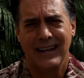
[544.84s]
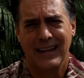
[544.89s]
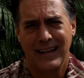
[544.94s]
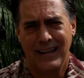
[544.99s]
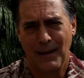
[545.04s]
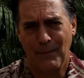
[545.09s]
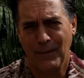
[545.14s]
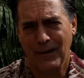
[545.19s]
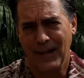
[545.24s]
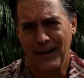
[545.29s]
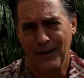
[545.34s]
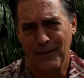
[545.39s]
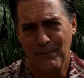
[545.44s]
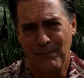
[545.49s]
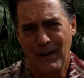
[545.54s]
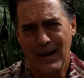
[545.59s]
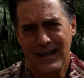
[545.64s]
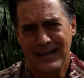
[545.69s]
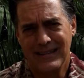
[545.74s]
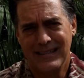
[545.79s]
a couple
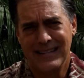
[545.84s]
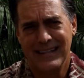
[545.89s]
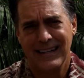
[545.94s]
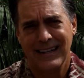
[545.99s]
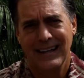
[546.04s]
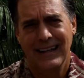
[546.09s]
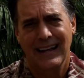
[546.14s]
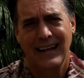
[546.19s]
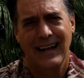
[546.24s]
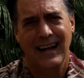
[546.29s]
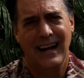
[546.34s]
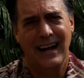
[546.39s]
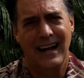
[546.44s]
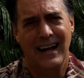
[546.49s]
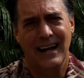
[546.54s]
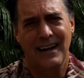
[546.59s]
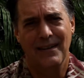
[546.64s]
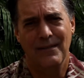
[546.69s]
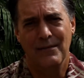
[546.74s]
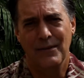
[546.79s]

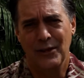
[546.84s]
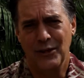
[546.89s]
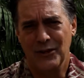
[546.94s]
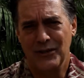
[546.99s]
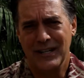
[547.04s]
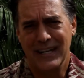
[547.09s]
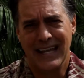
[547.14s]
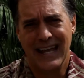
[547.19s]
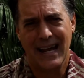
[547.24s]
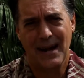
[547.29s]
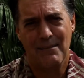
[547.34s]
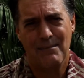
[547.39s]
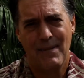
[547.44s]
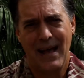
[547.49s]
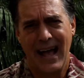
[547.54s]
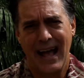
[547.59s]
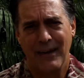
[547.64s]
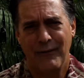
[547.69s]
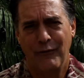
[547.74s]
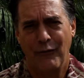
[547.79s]
$100. Usually get them
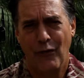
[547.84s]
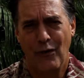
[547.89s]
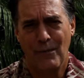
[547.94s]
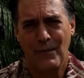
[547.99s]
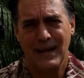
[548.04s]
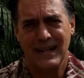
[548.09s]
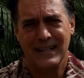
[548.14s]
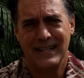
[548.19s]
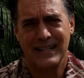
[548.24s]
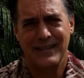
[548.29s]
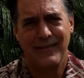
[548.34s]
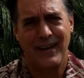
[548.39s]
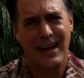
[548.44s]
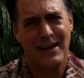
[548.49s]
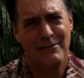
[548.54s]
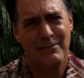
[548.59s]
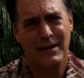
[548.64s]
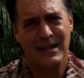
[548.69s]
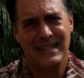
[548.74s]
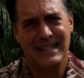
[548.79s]
back 4 months,
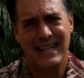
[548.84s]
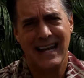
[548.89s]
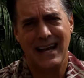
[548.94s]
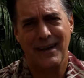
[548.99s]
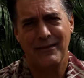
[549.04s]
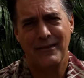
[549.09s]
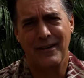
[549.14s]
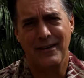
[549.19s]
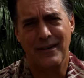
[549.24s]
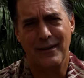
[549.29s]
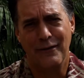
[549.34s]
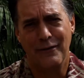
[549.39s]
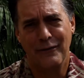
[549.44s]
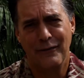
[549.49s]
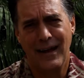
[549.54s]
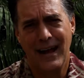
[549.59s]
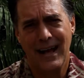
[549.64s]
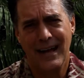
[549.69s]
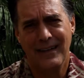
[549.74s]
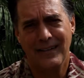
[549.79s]
5 months after they're
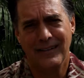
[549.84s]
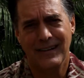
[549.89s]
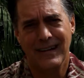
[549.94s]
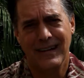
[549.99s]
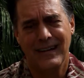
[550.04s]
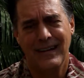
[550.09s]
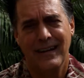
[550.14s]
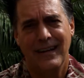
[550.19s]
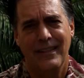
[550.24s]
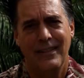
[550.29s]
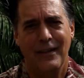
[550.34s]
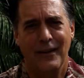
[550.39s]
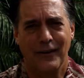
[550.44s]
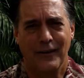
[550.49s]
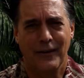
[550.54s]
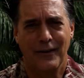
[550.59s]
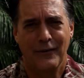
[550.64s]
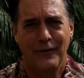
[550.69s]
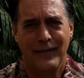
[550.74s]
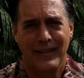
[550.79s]
filed. They're
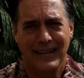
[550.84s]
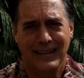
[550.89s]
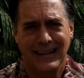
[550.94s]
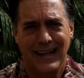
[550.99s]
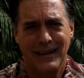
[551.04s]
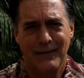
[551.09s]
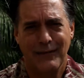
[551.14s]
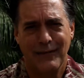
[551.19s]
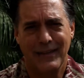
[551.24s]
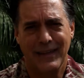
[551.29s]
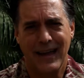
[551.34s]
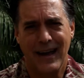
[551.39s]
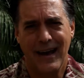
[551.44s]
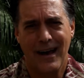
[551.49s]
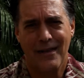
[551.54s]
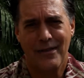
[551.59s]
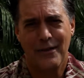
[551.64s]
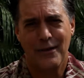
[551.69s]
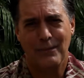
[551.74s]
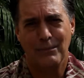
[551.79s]
good for the life of the
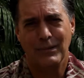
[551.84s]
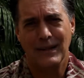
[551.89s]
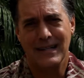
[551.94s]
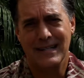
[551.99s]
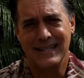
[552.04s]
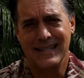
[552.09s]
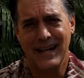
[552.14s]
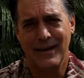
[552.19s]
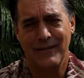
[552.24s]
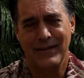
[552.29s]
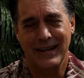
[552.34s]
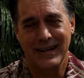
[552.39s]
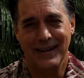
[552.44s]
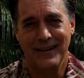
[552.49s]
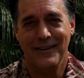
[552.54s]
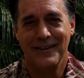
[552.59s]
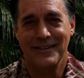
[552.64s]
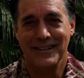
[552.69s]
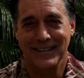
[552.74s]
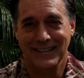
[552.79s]
author plus 70
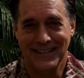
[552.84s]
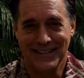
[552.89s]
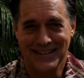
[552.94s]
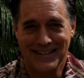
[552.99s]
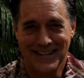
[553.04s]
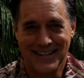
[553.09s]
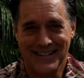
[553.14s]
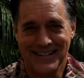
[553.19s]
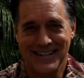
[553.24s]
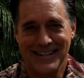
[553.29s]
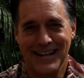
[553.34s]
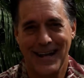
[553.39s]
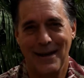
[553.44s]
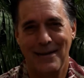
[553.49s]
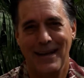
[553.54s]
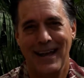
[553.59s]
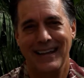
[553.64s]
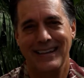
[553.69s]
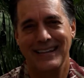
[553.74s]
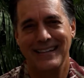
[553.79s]
years, at least at
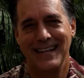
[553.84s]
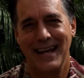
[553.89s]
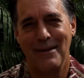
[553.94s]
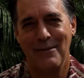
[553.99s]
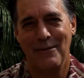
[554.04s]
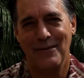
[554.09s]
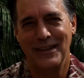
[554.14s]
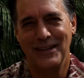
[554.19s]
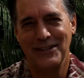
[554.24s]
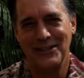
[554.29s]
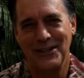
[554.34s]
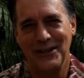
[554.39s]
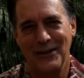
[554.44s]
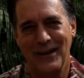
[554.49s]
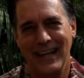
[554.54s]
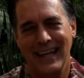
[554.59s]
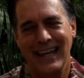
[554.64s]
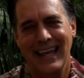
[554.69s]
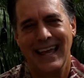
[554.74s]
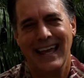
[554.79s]
the time of this
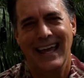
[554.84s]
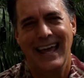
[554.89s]
shooting.